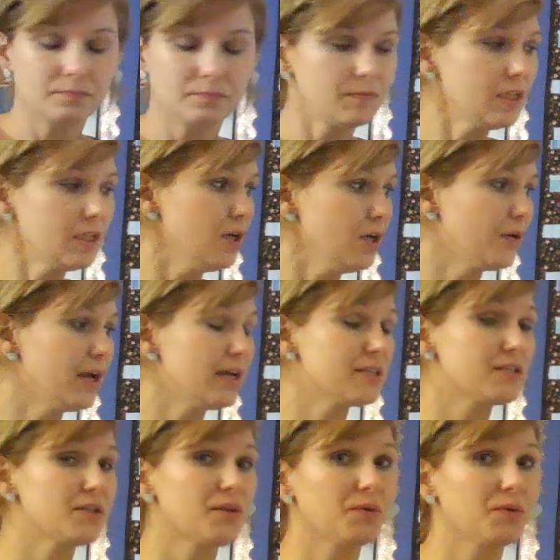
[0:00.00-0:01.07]
Okay, so the
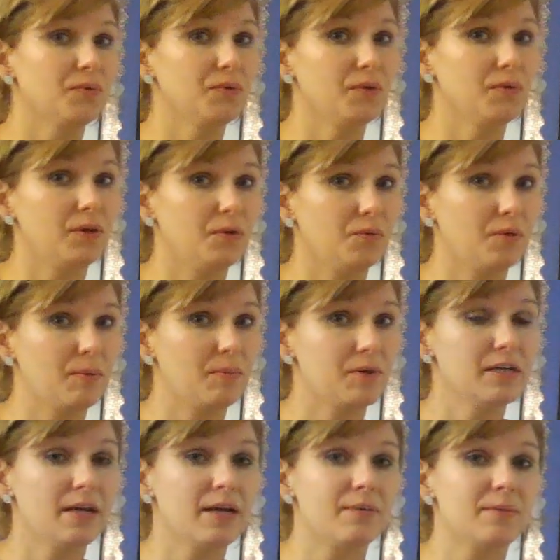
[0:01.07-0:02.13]
rule, one more time,
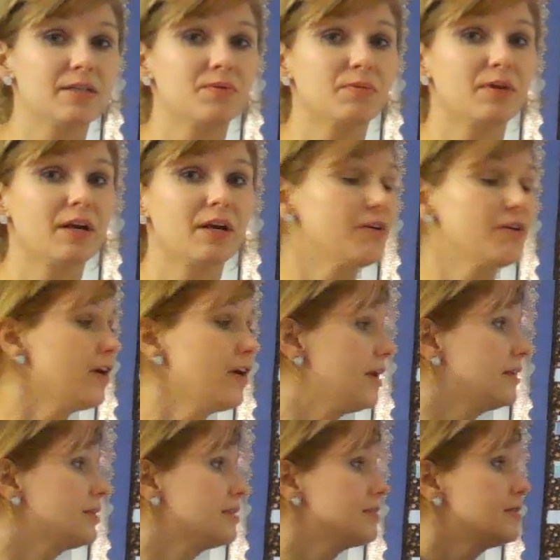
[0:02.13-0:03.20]
is whenever you're adding
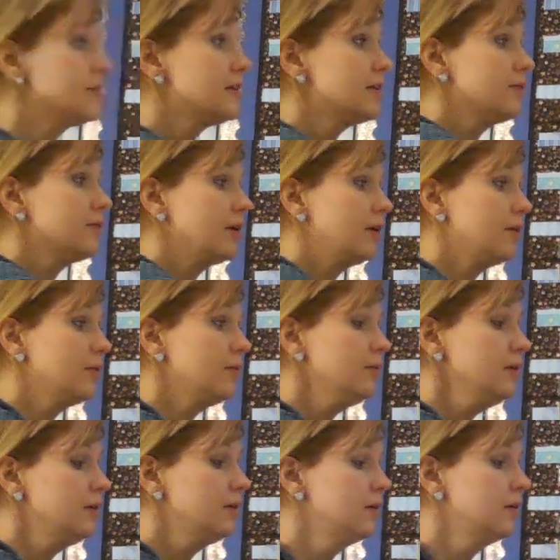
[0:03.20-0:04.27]
0
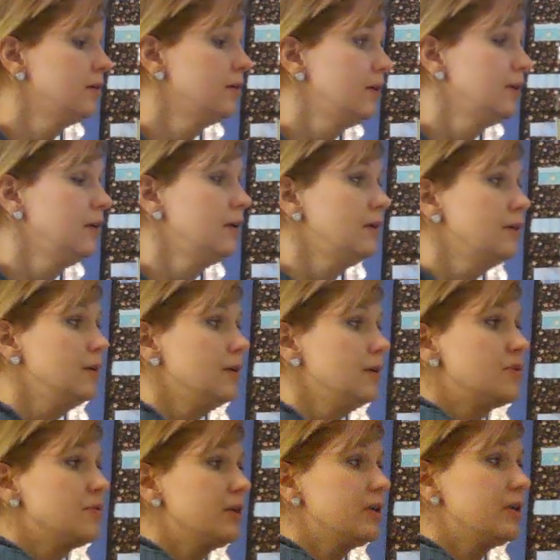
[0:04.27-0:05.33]
to
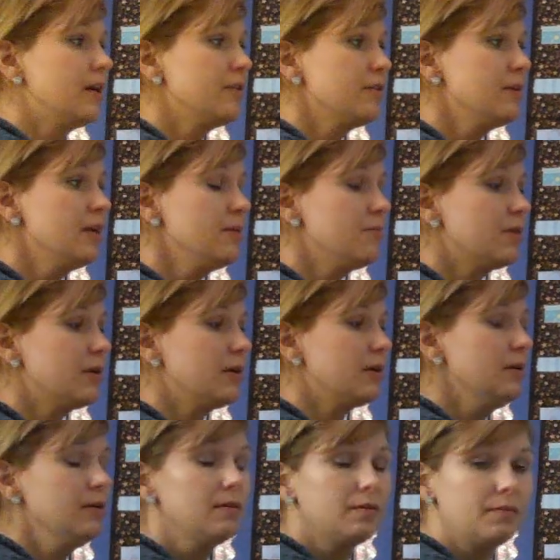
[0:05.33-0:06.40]
another number,
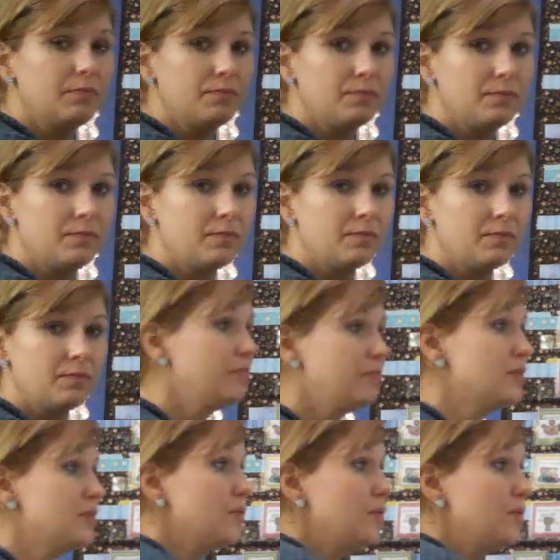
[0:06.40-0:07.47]
the
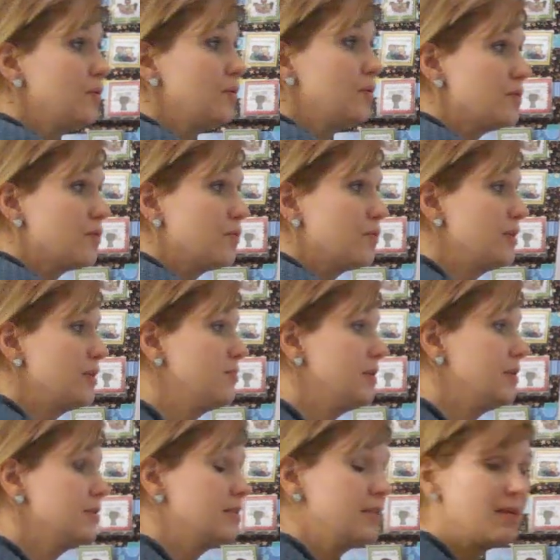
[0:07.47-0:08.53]
total is going to be the
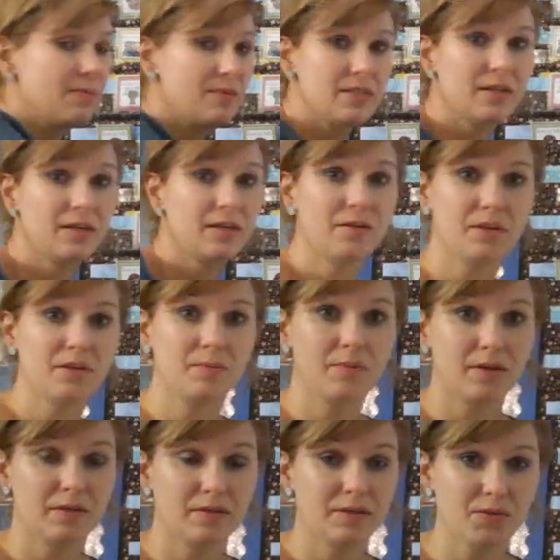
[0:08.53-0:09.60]
same as that other number. It's
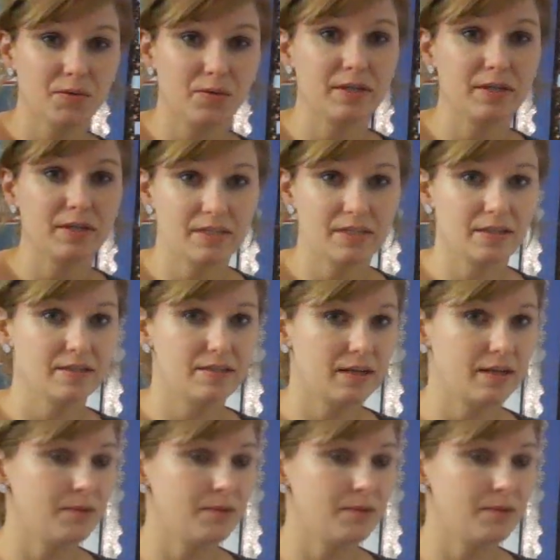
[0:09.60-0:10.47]
going to stay the same.